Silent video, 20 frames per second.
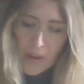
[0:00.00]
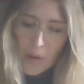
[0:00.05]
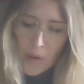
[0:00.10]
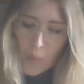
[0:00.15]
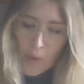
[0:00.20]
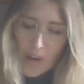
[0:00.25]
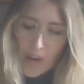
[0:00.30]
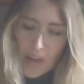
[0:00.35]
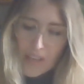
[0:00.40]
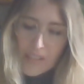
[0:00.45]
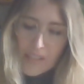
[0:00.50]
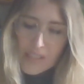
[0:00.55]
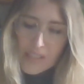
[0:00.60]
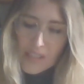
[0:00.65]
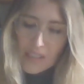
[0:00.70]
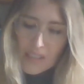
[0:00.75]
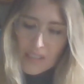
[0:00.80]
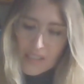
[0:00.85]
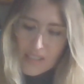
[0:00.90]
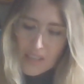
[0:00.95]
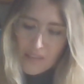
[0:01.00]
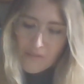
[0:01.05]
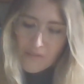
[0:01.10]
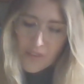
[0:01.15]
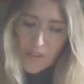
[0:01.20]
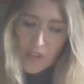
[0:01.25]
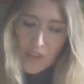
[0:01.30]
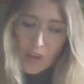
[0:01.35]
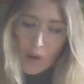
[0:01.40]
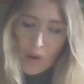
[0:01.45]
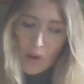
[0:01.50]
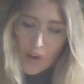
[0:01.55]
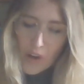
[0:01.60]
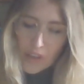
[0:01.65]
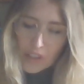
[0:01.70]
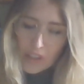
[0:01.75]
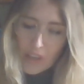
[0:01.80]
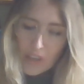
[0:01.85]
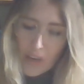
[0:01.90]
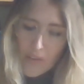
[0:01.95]
when I solicit for the
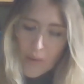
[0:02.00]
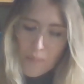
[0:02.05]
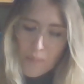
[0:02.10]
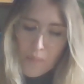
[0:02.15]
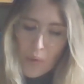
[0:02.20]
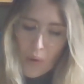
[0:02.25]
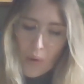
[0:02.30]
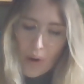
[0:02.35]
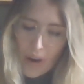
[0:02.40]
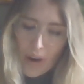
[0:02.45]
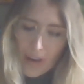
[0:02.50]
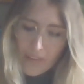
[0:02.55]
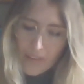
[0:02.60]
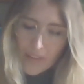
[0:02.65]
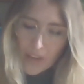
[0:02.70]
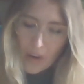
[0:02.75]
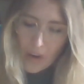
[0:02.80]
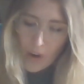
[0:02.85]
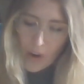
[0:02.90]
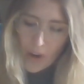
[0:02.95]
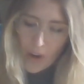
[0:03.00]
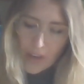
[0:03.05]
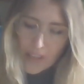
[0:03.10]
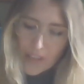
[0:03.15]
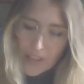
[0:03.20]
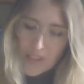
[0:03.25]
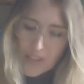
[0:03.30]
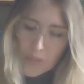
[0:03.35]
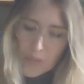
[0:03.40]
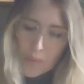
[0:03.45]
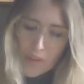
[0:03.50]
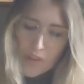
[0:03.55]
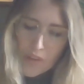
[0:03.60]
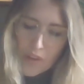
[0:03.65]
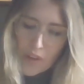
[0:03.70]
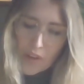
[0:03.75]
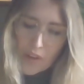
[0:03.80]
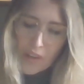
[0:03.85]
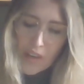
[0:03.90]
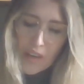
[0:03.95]
honor of a private audience with
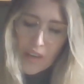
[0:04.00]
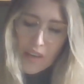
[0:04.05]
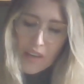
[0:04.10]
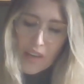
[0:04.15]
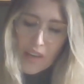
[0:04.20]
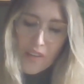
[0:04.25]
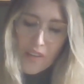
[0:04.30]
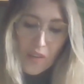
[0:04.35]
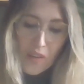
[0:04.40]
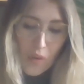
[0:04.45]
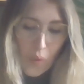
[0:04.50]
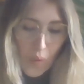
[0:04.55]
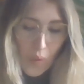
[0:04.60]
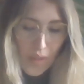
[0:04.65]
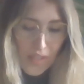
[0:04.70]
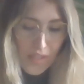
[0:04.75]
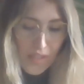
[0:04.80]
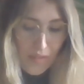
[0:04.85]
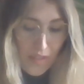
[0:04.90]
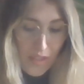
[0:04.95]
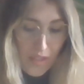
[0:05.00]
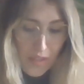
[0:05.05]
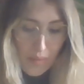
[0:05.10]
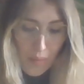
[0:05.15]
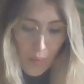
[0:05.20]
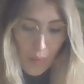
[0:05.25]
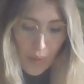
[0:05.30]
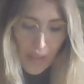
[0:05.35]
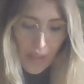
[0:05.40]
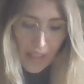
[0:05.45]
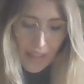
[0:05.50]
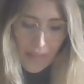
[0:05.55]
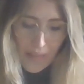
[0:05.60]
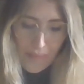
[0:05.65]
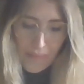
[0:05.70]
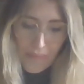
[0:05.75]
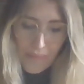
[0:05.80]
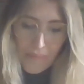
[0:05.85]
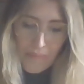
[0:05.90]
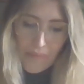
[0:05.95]
her in the course of this morning?
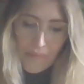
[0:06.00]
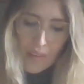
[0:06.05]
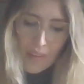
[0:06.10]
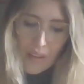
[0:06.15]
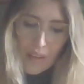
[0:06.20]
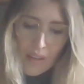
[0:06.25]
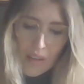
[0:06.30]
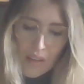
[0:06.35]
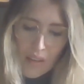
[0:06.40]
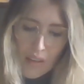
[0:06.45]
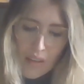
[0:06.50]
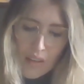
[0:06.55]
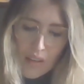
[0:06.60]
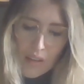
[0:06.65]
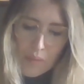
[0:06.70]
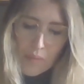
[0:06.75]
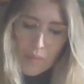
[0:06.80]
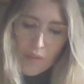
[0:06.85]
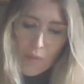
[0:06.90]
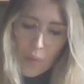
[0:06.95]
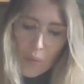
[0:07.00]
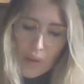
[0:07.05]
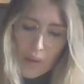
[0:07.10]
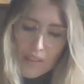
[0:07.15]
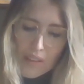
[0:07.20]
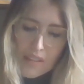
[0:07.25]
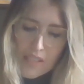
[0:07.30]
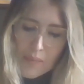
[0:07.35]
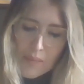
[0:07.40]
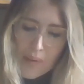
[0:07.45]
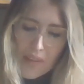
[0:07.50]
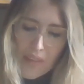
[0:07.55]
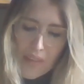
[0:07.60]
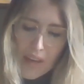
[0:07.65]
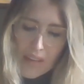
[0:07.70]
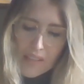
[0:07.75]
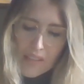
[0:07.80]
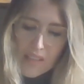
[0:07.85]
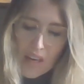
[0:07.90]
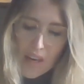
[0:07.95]
Before Elizabeth
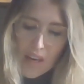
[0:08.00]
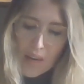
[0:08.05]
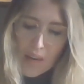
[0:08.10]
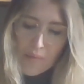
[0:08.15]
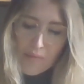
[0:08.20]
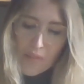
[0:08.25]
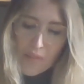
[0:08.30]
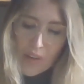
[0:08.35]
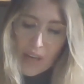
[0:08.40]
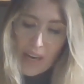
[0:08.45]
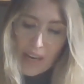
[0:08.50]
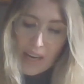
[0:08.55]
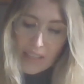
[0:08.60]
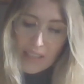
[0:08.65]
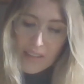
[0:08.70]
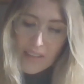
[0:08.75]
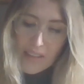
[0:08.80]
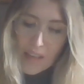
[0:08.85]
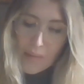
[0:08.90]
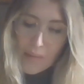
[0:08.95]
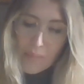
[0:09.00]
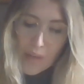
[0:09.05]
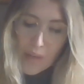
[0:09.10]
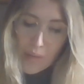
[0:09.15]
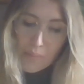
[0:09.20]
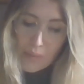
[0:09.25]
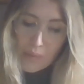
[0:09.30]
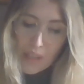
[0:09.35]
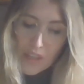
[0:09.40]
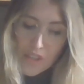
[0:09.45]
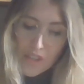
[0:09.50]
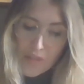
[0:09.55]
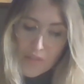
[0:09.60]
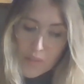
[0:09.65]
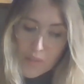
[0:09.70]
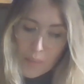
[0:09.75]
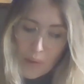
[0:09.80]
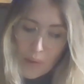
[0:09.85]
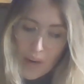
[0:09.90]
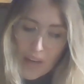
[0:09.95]
had time for anything but a blush of
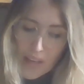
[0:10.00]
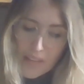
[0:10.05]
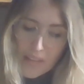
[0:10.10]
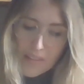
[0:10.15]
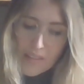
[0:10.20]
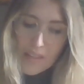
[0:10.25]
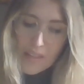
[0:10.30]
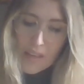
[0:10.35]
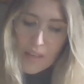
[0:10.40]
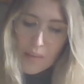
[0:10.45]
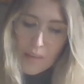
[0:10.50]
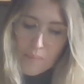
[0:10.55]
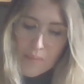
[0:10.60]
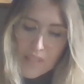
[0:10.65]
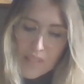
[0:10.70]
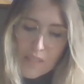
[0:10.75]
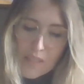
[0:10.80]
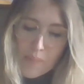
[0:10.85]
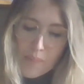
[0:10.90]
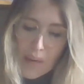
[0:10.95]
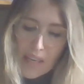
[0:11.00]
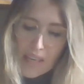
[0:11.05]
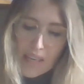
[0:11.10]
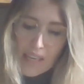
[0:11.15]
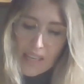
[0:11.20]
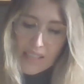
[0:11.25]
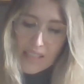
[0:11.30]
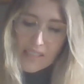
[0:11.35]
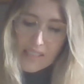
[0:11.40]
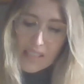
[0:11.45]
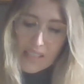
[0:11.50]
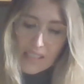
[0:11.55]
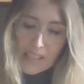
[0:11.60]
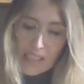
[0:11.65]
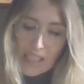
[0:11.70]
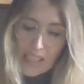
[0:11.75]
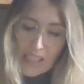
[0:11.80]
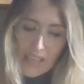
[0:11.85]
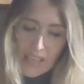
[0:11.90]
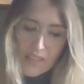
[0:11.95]
surprise, Mrs. Bennet
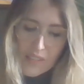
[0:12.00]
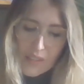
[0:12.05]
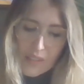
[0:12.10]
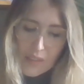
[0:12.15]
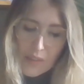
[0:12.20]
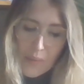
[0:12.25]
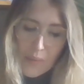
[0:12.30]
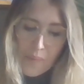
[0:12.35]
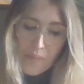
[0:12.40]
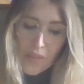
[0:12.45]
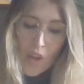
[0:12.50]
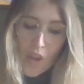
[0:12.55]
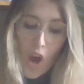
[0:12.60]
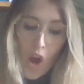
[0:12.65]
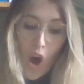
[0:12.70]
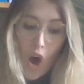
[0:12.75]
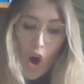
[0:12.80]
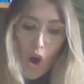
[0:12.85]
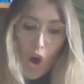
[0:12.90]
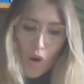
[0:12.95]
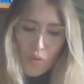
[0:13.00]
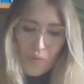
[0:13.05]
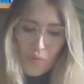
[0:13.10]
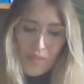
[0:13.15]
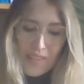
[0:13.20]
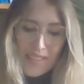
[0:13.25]
instantly answered, Oh